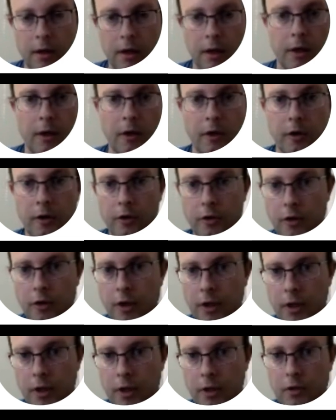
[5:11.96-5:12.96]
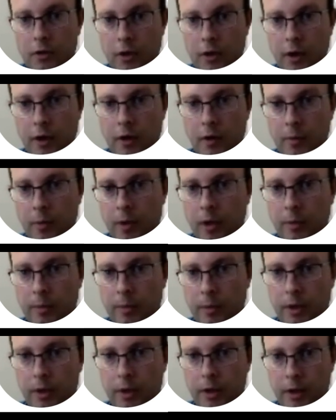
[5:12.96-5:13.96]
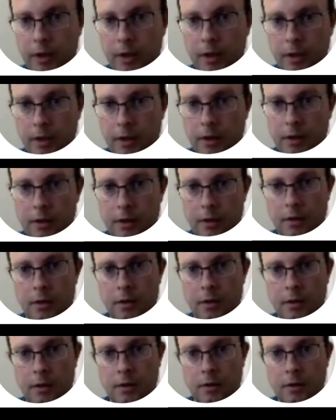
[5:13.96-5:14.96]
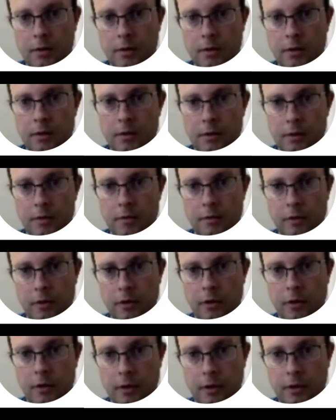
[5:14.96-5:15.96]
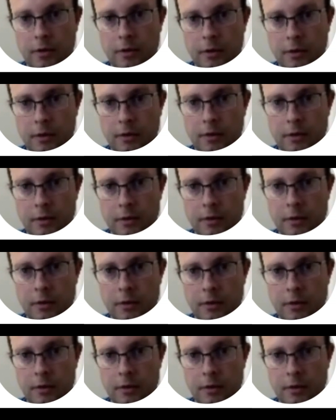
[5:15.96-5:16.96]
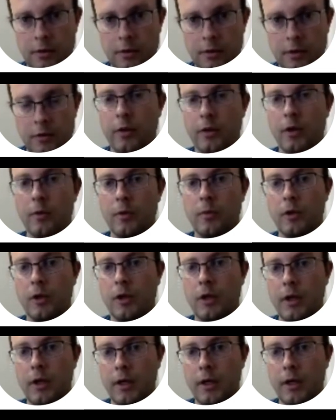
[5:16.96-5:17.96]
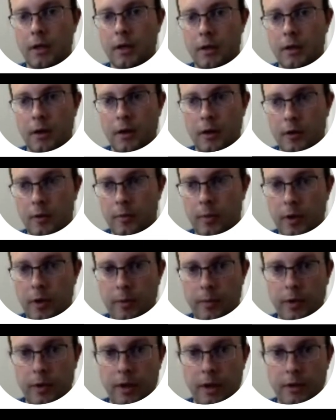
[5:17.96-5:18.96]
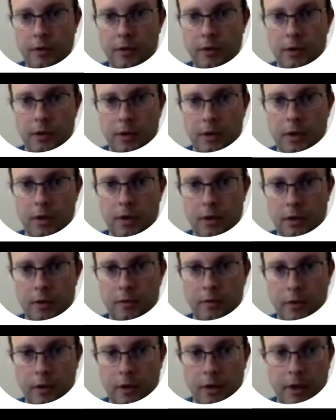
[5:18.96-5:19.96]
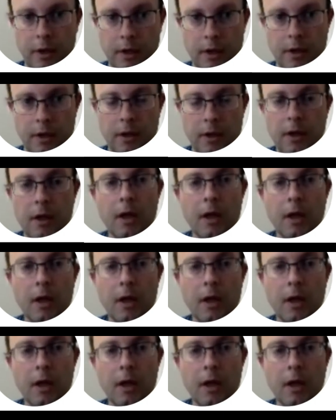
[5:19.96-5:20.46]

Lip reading: And you can see it's auto-populating for us. So we double click on the auto-population and it'll fill in.